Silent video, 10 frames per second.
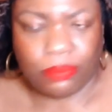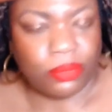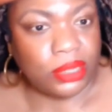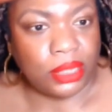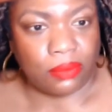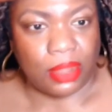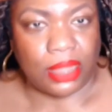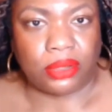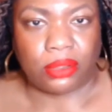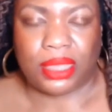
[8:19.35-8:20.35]
Brittney
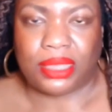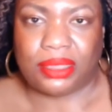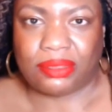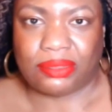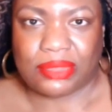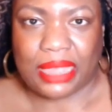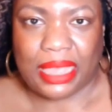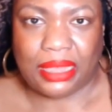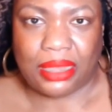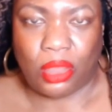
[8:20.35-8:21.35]
Griner is
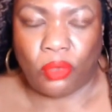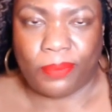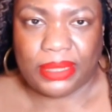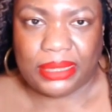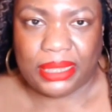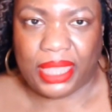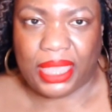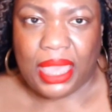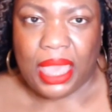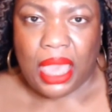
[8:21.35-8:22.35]
an openly